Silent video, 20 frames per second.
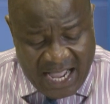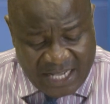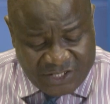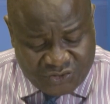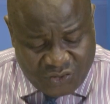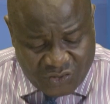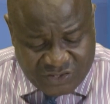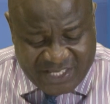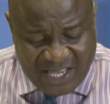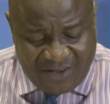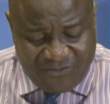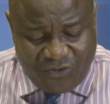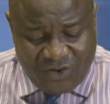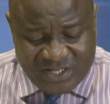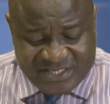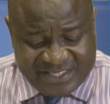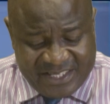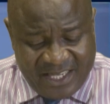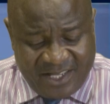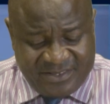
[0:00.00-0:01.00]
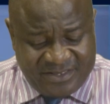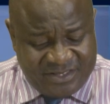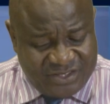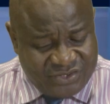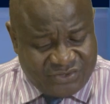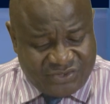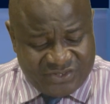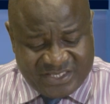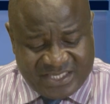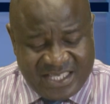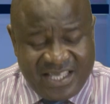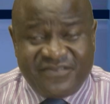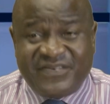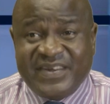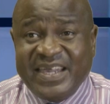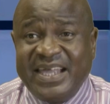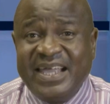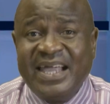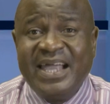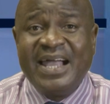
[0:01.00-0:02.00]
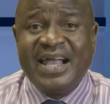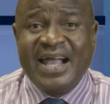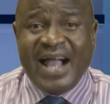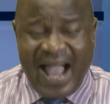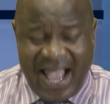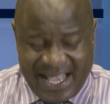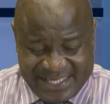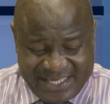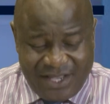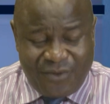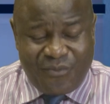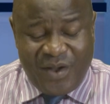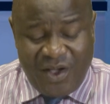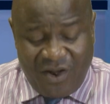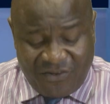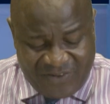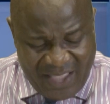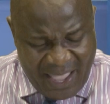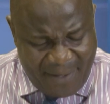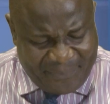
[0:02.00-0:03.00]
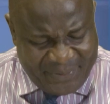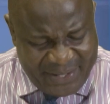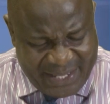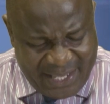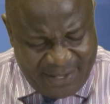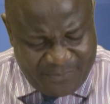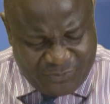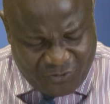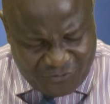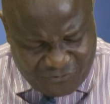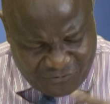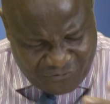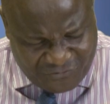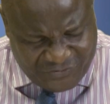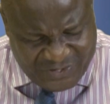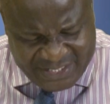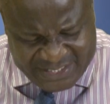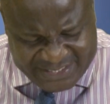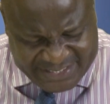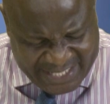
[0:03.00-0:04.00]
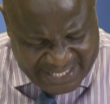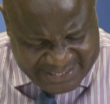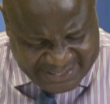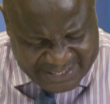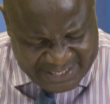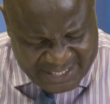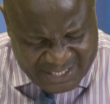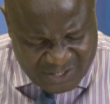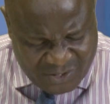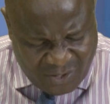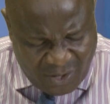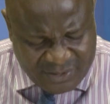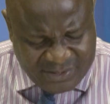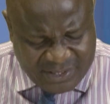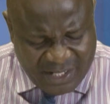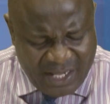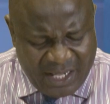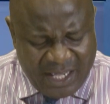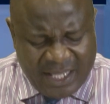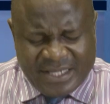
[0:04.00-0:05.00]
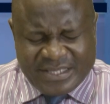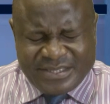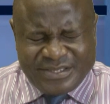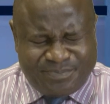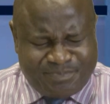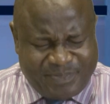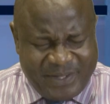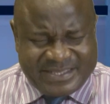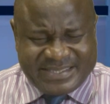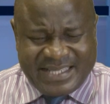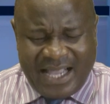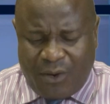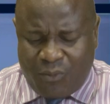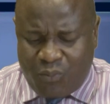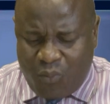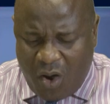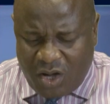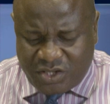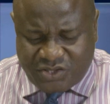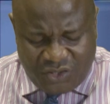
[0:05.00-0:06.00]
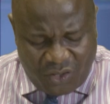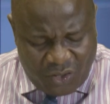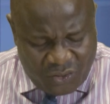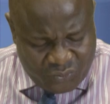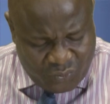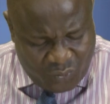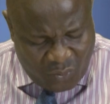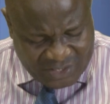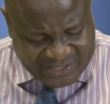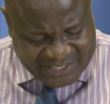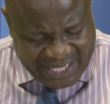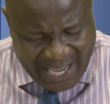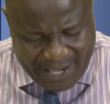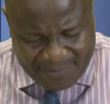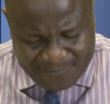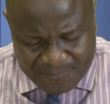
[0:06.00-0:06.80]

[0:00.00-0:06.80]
Joseph was sold into slavery as a way of helping him to fulfill his destiny in God. Peter walked on water,